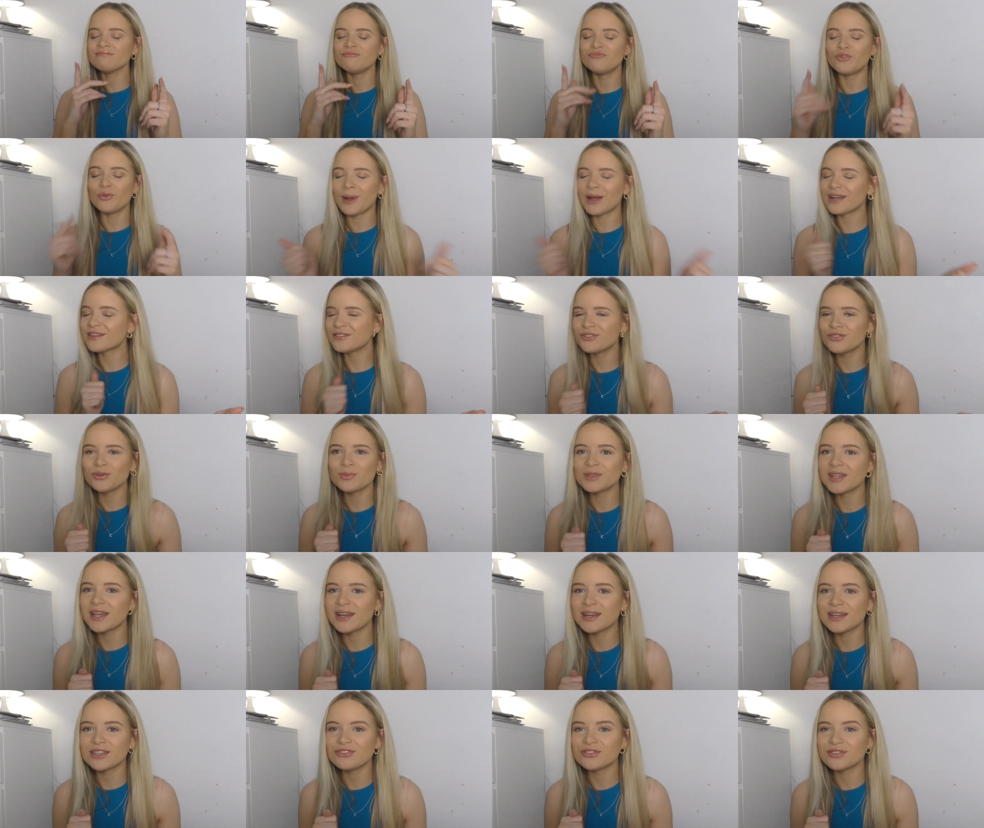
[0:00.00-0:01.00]
Rebecca, stop
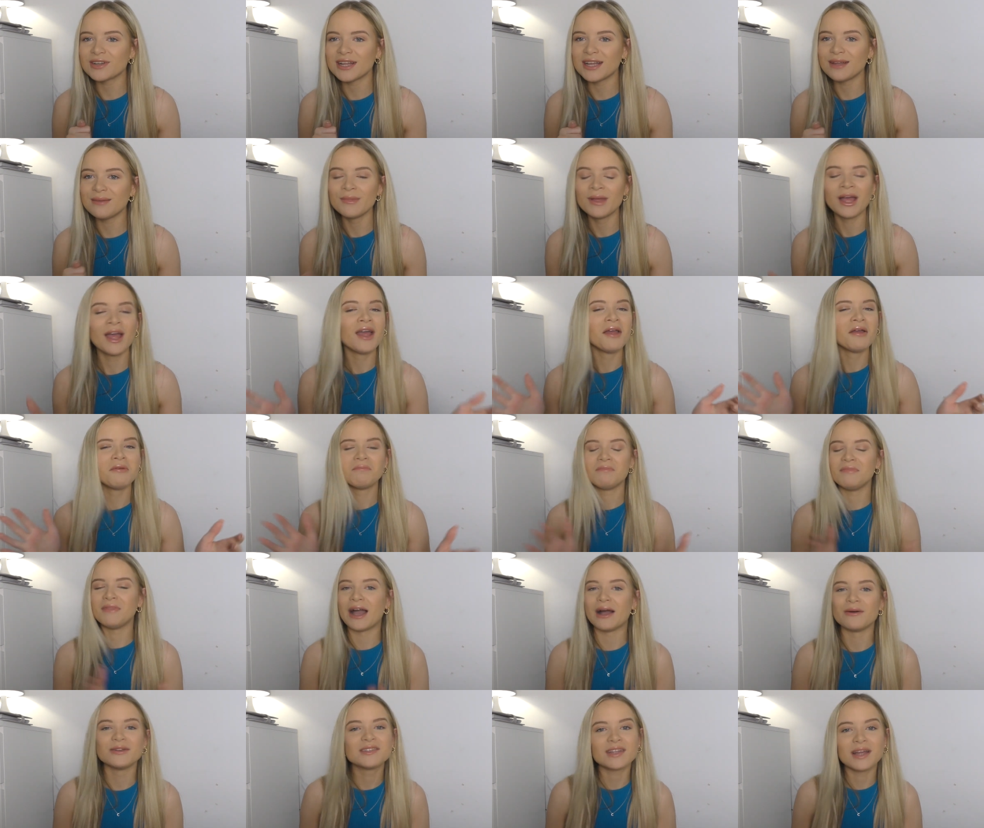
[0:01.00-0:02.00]
saying literally.
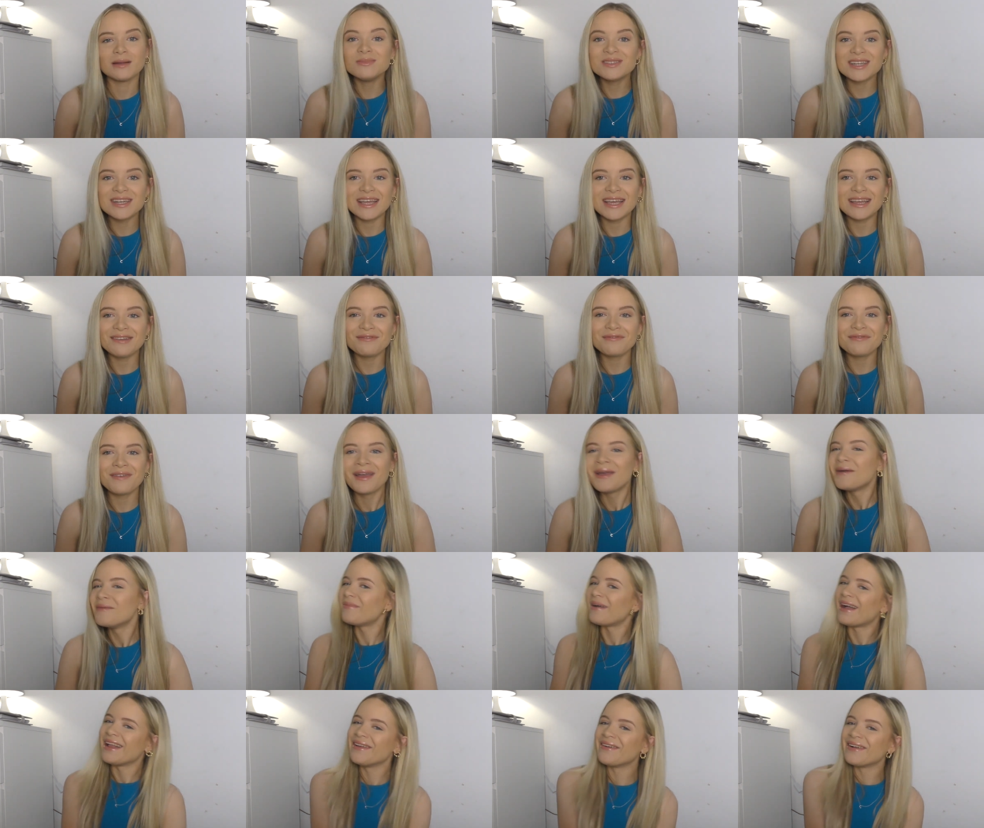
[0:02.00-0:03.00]
Now it's time to leave.
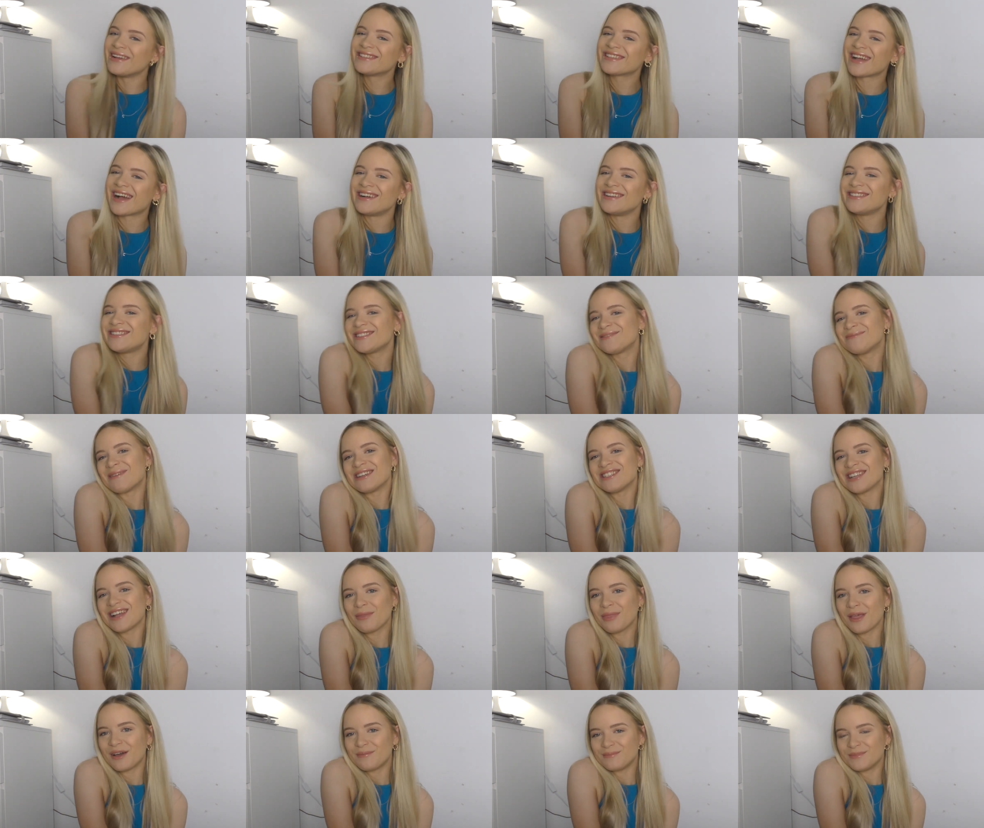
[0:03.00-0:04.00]
But anyways, guys, smash
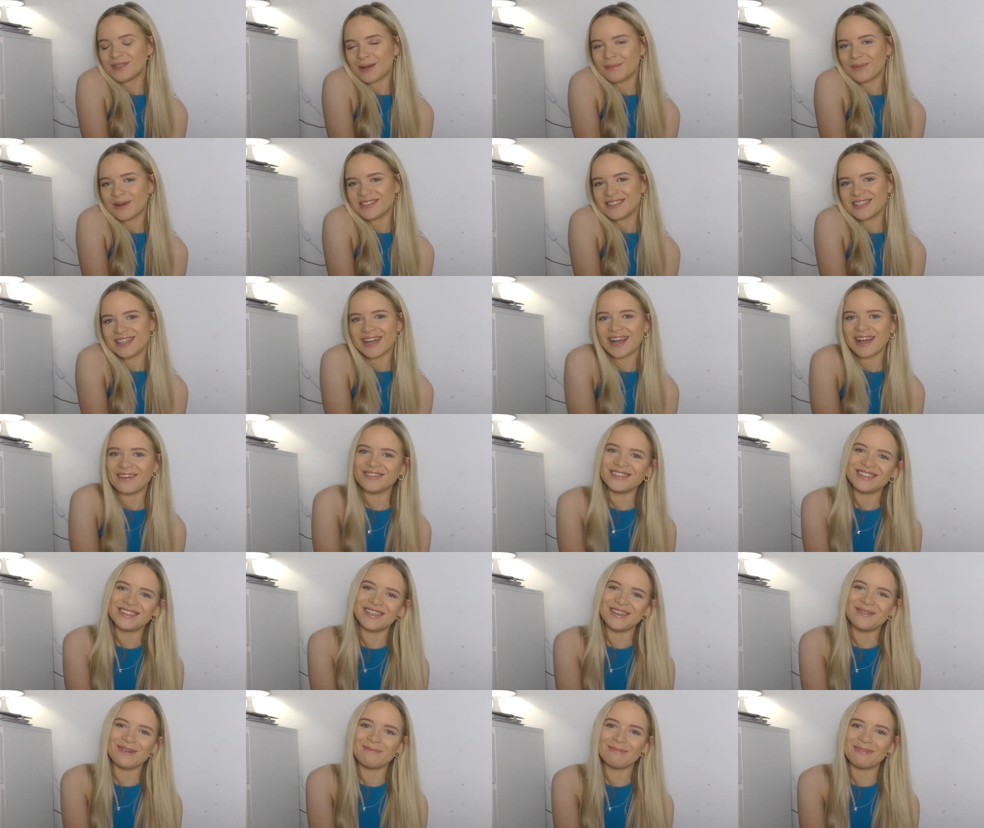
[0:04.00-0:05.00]
that thumbs up button. I will
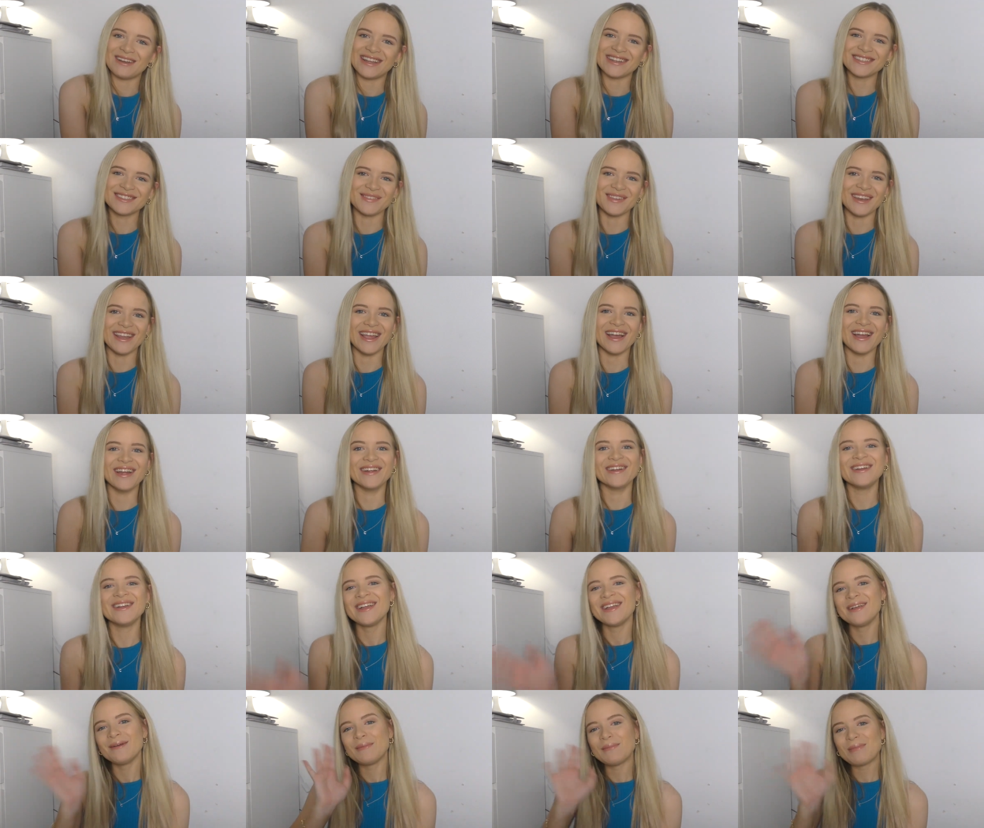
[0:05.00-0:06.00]
see you in my next video.
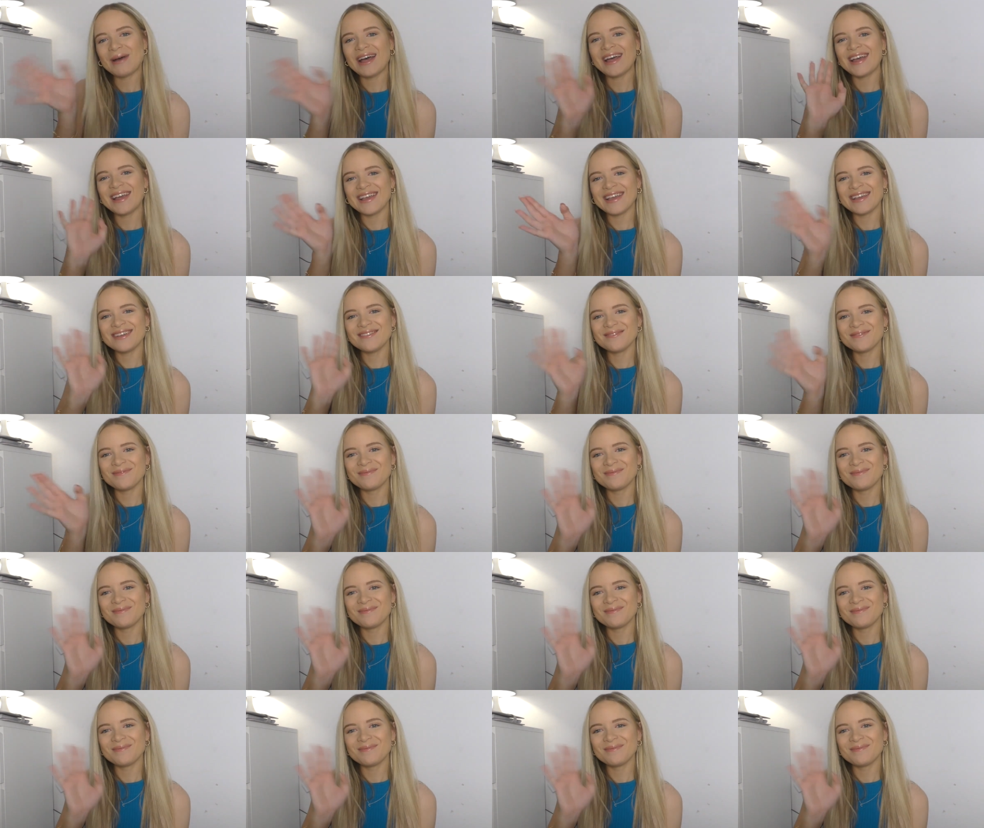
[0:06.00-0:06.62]
Bye.